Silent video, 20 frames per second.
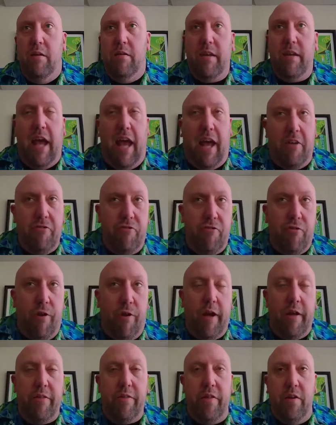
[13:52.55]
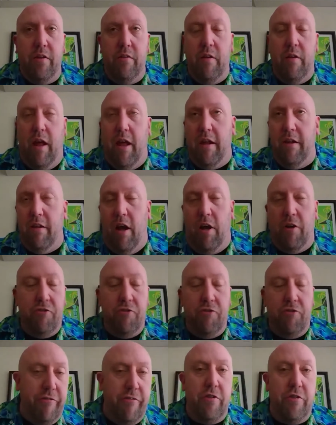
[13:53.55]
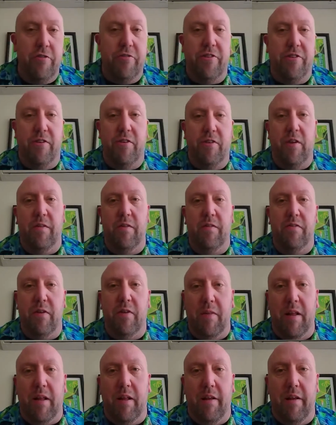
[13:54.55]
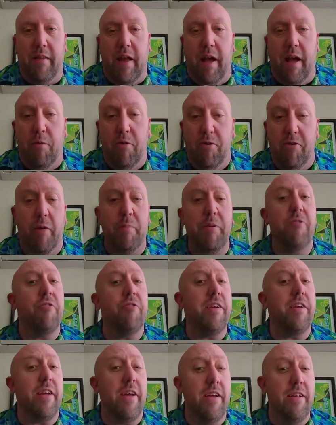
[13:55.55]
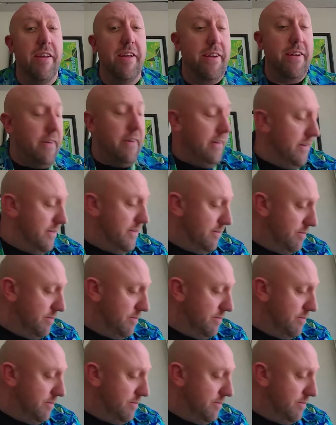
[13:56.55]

cask strength and, and non chill filtered and something like that, which I'll be drinking later.